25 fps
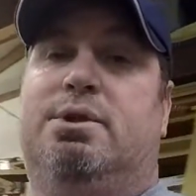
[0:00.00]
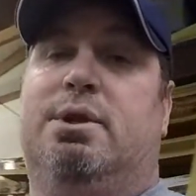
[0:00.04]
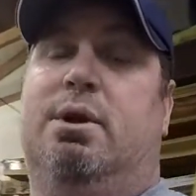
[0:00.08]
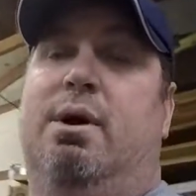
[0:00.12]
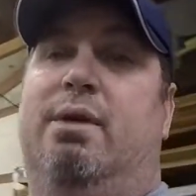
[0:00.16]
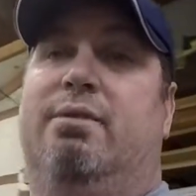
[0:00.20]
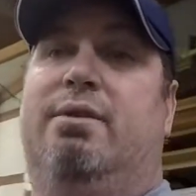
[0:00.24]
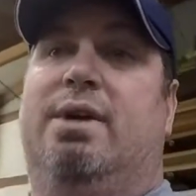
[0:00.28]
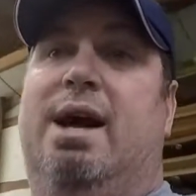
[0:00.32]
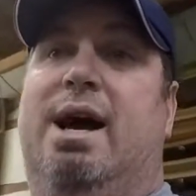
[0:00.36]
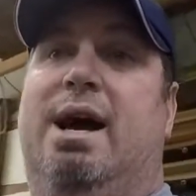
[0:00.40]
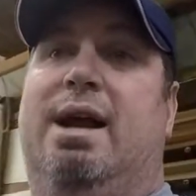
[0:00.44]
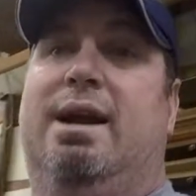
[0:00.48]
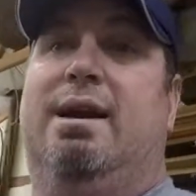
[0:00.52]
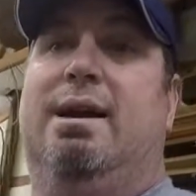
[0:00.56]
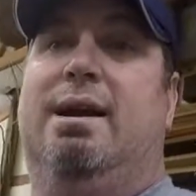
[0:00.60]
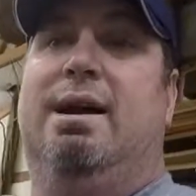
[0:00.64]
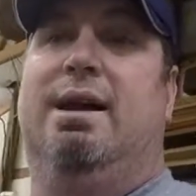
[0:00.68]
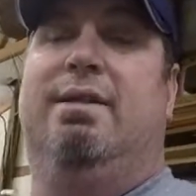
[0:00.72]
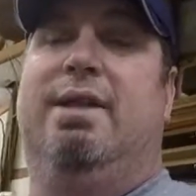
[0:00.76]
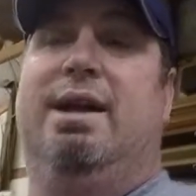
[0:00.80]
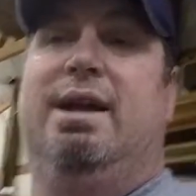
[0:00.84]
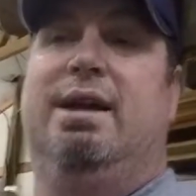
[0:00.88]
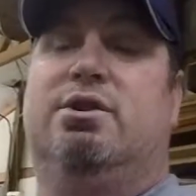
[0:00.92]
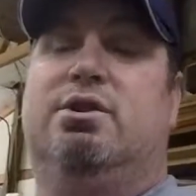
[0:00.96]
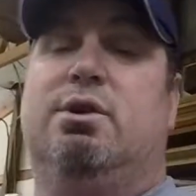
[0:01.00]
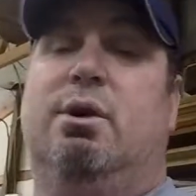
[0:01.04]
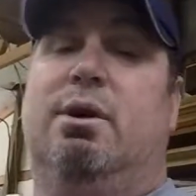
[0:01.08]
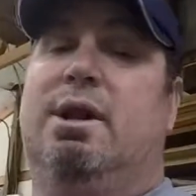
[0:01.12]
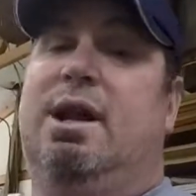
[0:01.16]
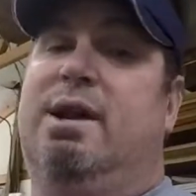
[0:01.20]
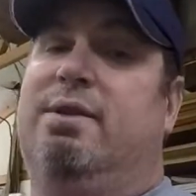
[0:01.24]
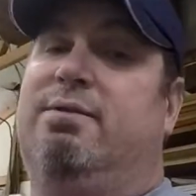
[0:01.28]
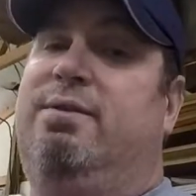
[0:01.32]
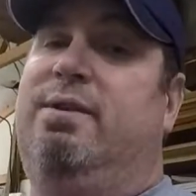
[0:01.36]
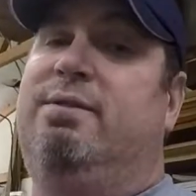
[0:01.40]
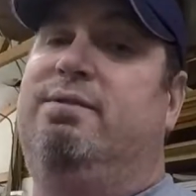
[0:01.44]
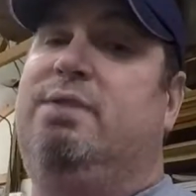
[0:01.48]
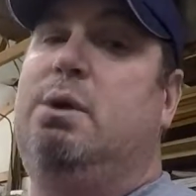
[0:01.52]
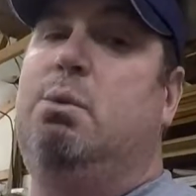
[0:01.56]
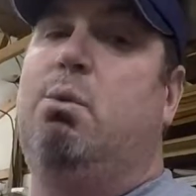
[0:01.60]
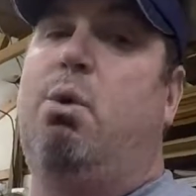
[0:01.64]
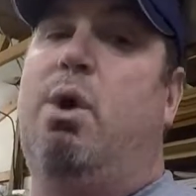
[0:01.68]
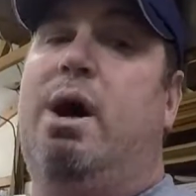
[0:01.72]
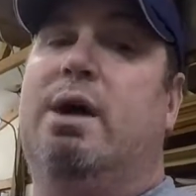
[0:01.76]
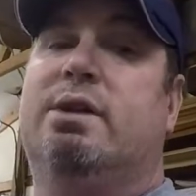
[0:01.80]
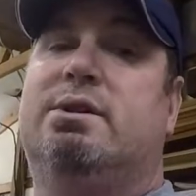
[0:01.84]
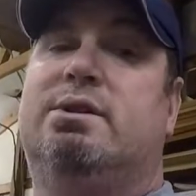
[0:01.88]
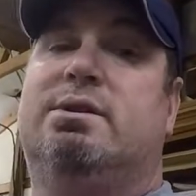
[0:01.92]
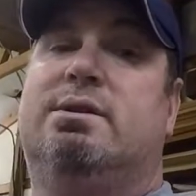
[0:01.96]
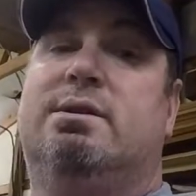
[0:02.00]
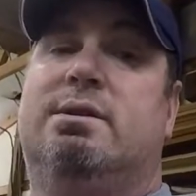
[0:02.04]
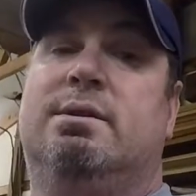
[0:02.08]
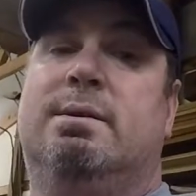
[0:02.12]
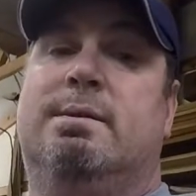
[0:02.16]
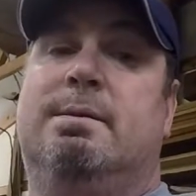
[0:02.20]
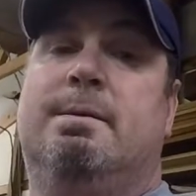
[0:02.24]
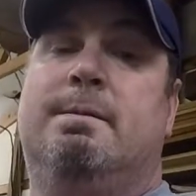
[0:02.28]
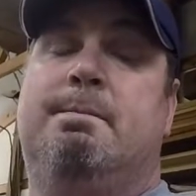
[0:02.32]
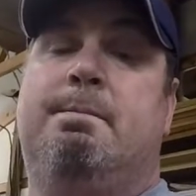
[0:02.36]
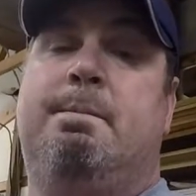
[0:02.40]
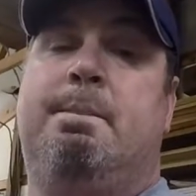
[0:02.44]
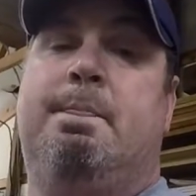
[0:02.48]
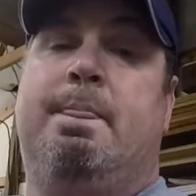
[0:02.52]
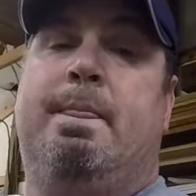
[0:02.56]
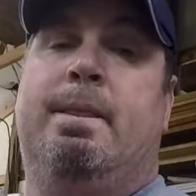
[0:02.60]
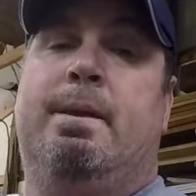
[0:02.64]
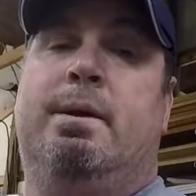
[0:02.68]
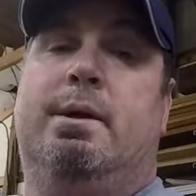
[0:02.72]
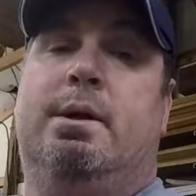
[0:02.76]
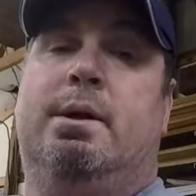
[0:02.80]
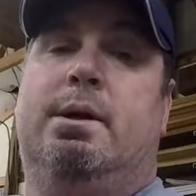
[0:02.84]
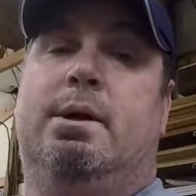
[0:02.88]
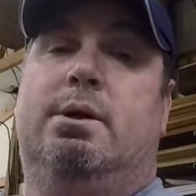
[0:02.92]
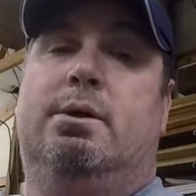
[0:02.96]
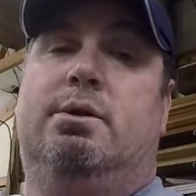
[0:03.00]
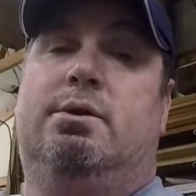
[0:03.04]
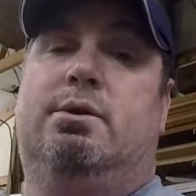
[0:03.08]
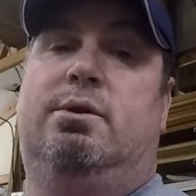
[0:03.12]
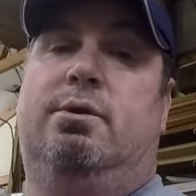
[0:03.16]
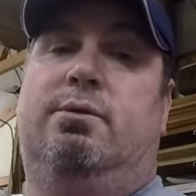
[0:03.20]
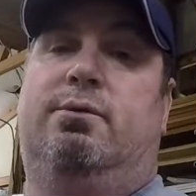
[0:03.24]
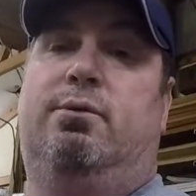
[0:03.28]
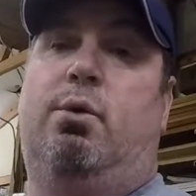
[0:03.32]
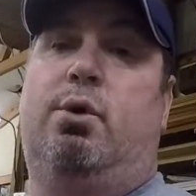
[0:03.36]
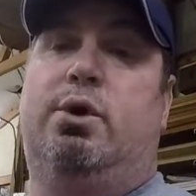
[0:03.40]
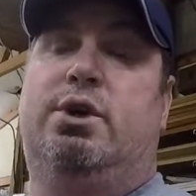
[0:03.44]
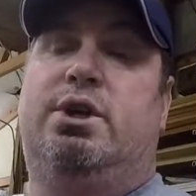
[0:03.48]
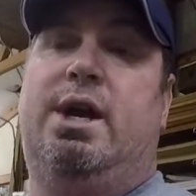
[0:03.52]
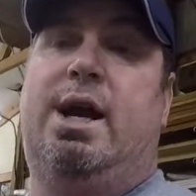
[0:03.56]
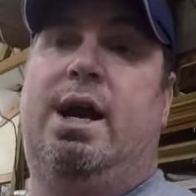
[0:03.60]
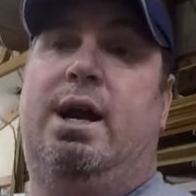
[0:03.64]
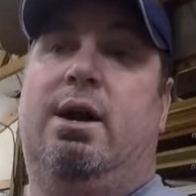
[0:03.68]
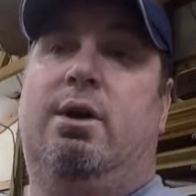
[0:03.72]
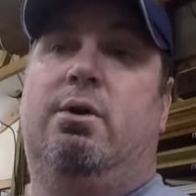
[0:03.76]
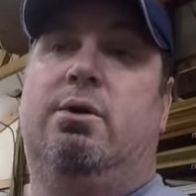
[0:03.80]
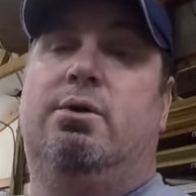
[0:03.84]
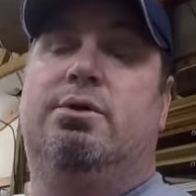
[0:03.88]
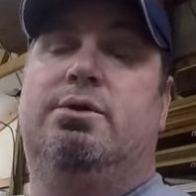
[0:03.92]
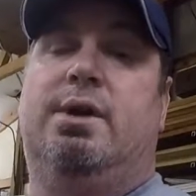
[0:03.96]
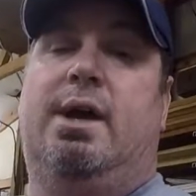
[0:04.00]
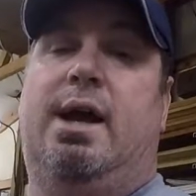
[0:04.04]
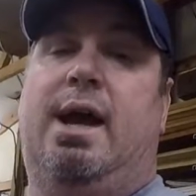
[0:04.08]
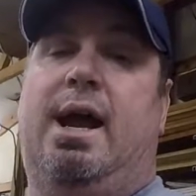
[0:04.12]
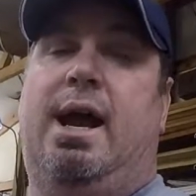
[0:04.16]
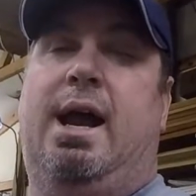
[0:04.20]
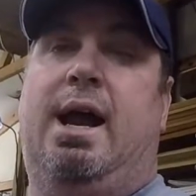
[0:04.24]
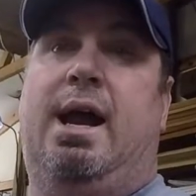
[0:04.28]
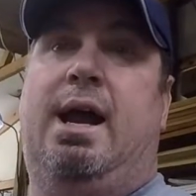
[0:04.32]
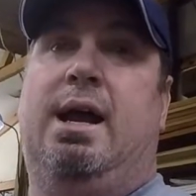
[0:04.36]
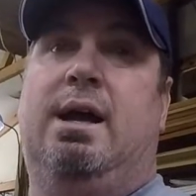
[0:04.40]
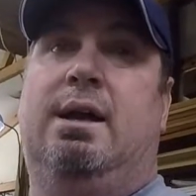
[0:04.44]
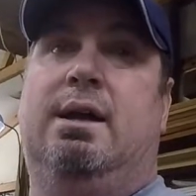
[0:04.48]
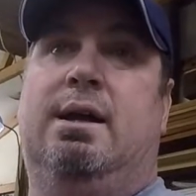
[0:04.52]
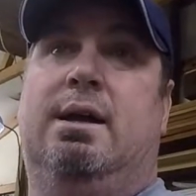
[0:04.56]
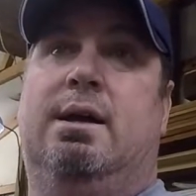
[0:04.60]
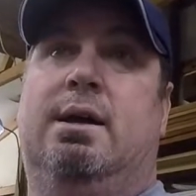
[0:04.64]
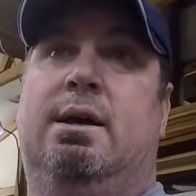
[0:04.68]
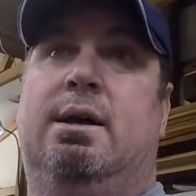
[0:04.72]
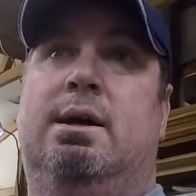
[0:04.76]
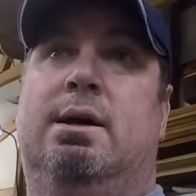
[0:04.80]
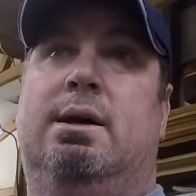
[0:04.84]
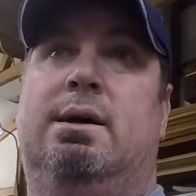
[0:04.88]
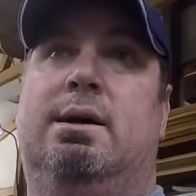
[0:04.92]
So I've got, I think it's only like 50 watts to 4 channels, and